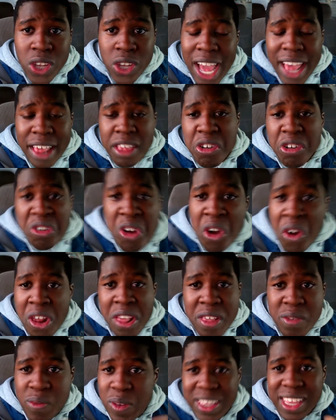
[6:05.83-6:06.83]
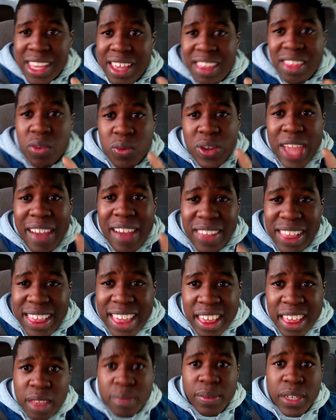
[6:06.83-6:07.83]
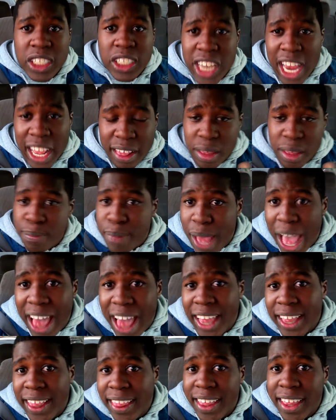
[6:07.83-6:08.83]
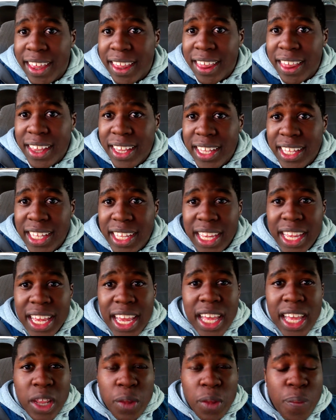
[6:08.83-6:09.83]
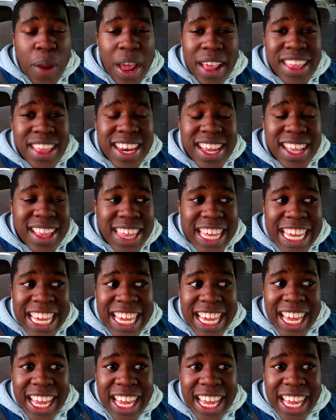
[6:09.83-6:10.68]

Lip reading: You guys don't notice, but we have a system of checks and balances. The president,